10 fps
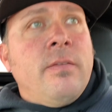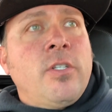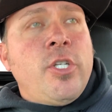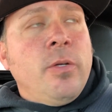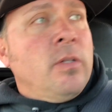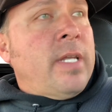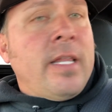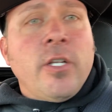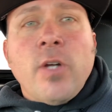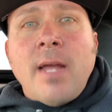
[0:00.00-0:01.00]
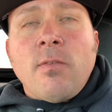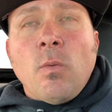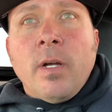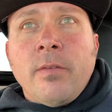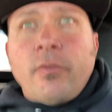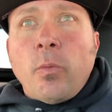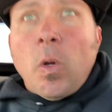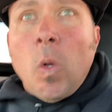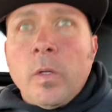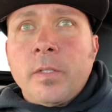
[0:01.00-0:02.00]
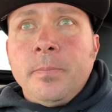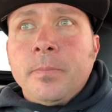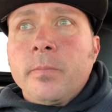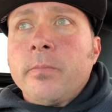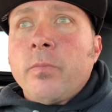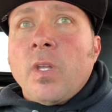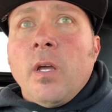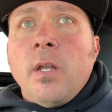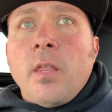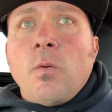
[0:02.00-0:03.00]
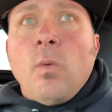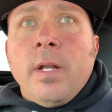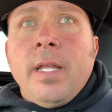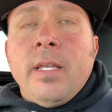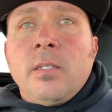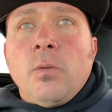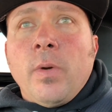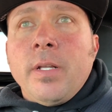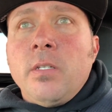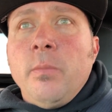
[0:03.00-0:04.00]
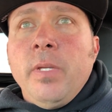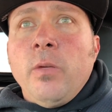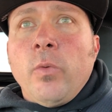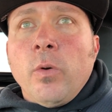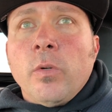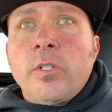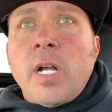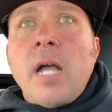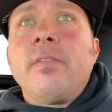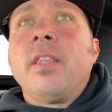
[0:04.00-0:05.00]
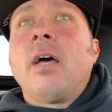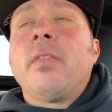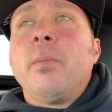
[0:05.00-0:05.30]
of a chill daily driver one for rolls. Another one is going to be rear wheel drive, and now